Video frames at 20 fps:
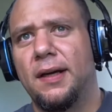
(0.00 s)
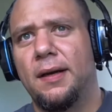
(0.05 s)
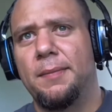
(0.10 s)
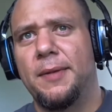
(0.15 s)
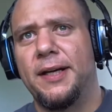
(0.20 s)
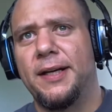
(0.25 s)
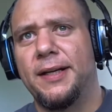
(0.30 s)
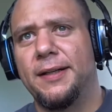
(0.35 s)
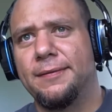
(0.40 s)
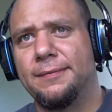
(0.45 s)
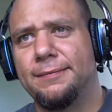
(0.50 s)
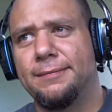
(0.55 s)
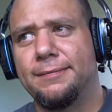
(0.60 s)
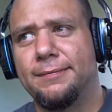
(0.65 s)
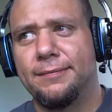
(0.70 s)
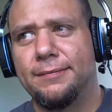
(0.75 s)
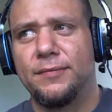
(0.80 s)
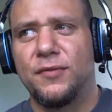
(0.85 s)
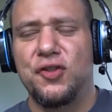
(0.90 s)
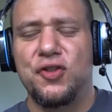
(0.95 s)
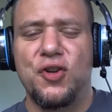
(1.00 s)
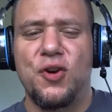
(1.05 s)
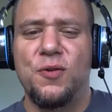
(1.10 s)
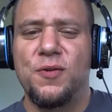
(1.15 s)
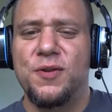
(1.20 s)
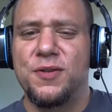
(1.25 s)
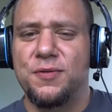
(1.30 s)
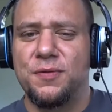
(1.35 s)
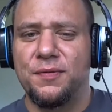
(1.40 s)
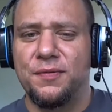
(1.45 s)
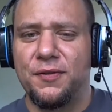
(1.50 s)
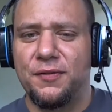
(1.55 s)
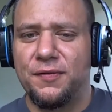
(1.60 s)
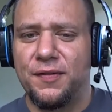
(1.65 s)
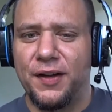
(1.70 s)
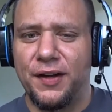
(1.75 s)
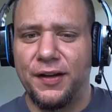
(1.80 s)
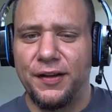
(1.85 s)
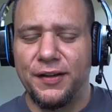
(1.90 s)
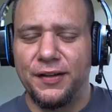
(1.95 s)
I mean, there's always room for
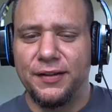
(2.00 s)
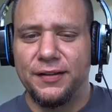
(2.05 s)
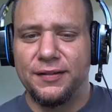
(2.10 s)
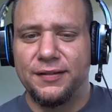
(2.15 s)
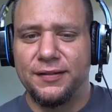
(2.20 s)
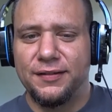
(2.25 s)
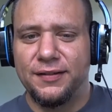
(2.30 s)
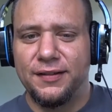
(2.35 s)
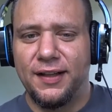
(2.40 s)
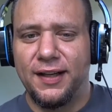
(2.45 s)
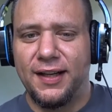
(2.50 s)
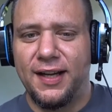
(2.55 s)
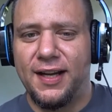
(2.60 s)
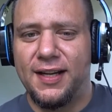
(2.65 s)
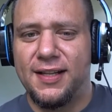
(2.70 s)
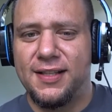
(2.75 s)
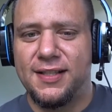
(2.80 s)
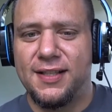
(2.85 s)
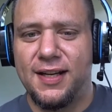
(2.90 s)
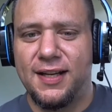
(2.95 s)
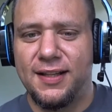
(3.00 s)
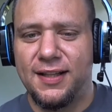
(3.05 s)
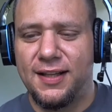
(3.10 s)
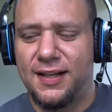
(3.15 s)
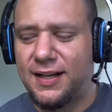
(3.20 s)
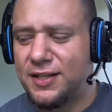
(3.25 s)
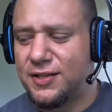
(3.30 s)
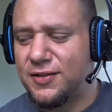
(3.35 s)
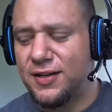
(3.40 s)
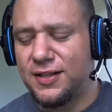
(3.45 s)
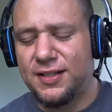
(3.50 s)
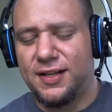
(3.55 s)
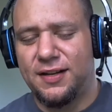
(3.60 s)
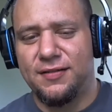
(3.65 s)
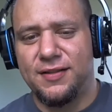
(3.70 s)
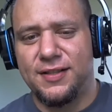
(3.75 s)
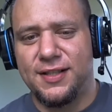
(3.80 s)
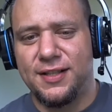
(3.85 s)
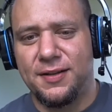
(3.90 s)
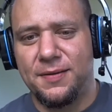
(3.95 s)
failure. I can't say that I trust
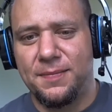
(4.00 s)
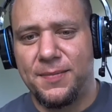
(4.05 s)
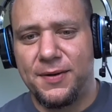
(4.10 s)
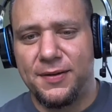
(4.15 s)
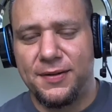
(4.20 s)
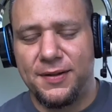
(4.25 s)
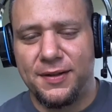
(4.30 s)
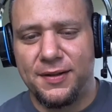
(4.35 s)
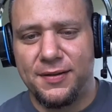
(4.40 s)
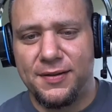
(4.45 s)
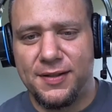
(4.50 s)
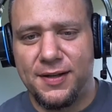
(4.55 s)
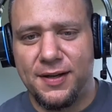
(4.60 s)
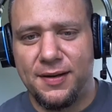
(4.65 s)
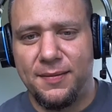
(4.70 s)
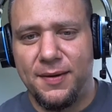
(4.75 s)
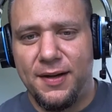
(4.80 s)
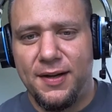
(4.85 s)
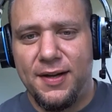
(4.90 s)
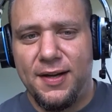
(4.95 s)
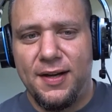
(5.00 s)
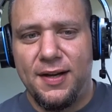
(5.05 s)
every single bird that goes up.